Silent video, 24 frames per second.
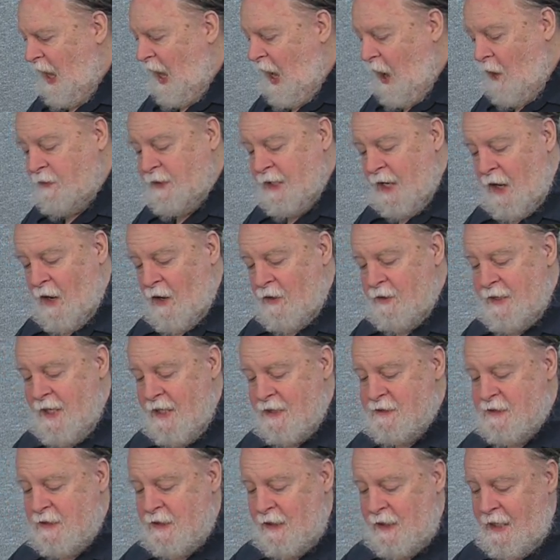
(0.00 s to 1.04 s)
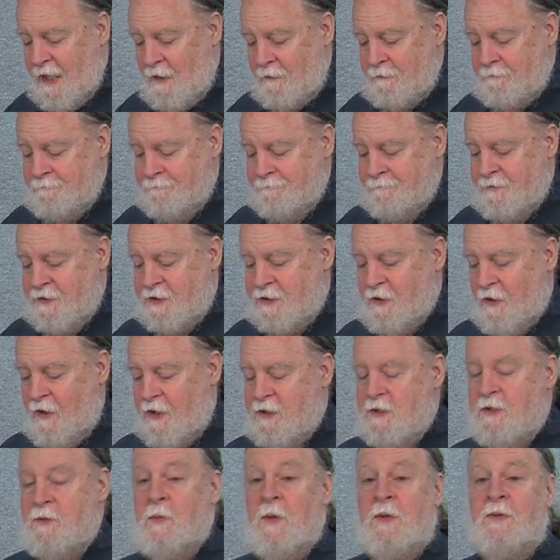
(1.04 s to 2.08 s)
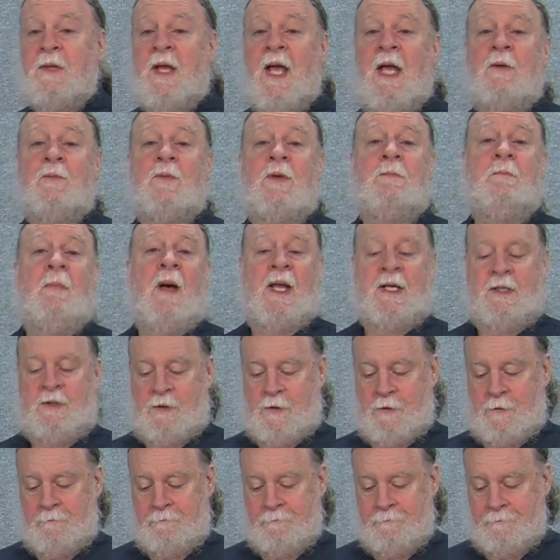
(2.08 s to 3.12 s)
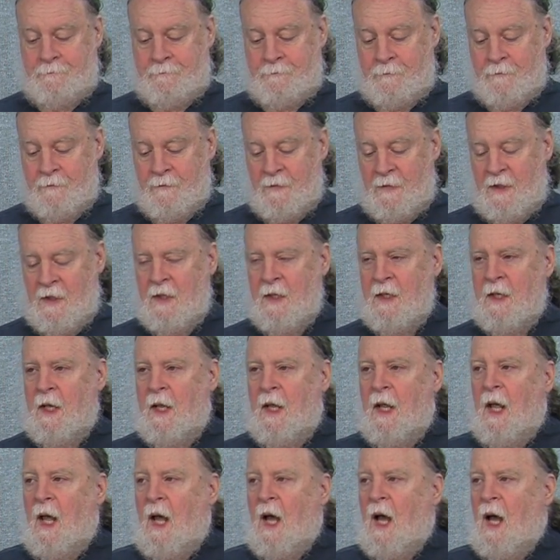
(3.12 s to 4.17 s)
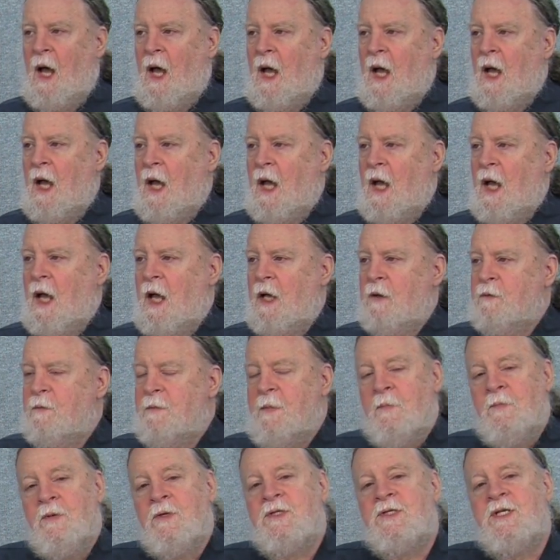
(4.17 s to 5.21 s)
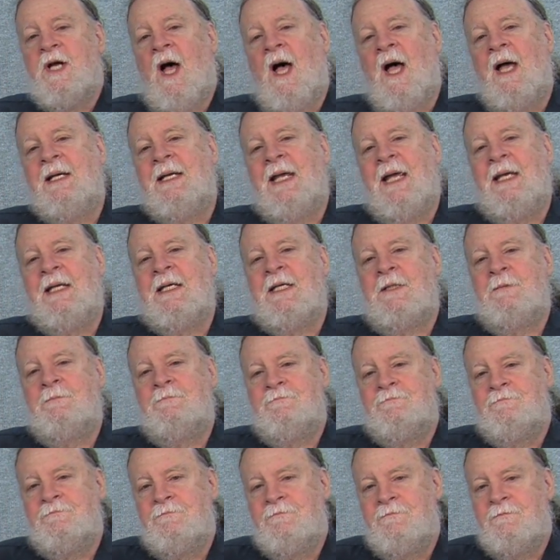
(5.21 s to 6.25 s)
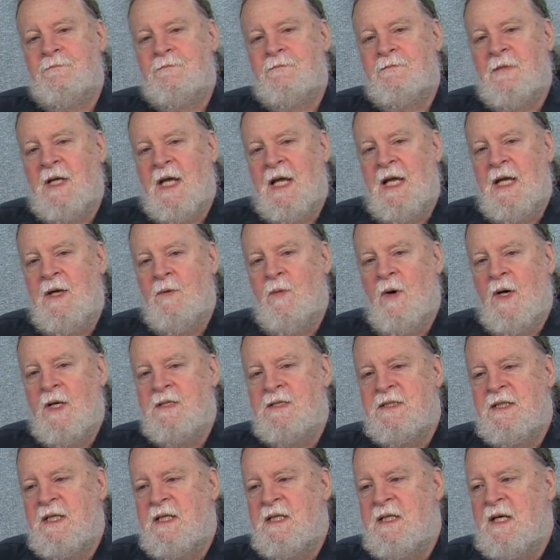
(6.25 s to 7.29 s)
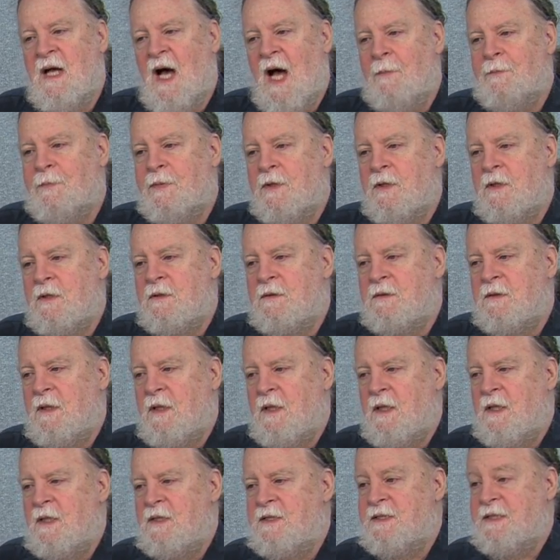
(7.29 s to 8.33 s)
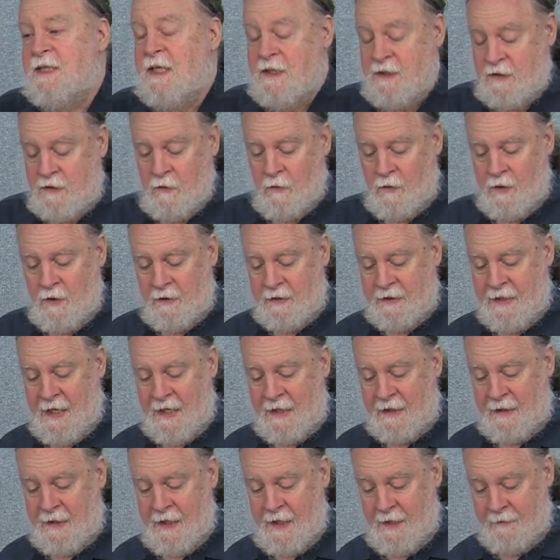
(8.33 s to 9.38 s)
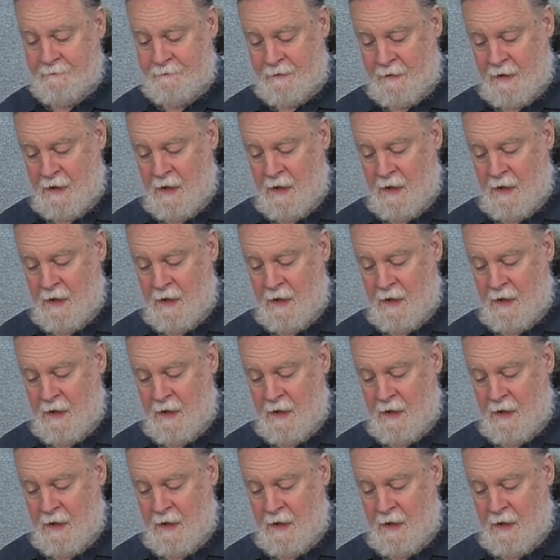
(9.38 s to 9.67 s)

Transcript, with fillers: Okay, our next clown starts with a reminder. Uh, remember Todd Akin? He was the Gopper uh, senatorial candidate